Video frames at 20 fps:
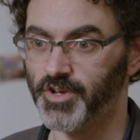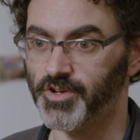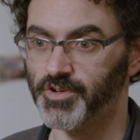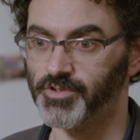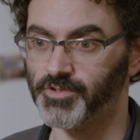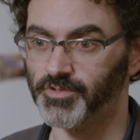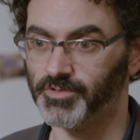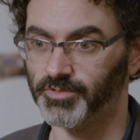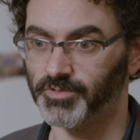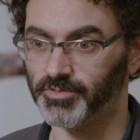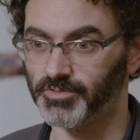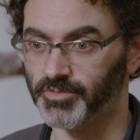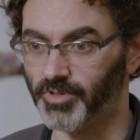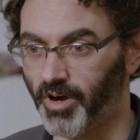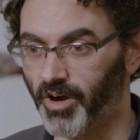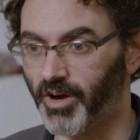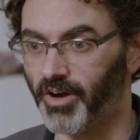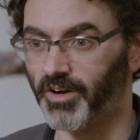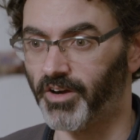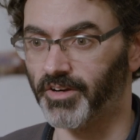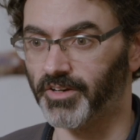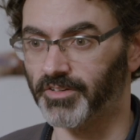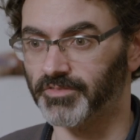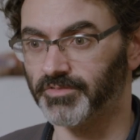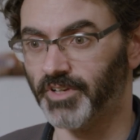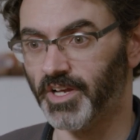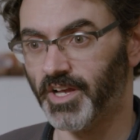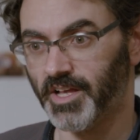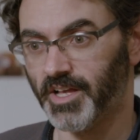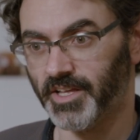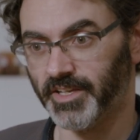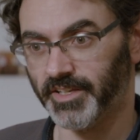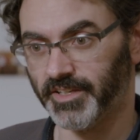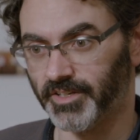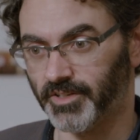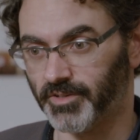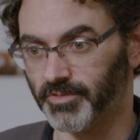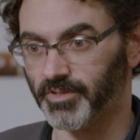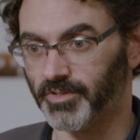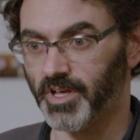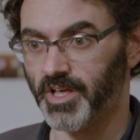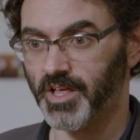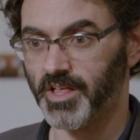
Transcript: who are you know,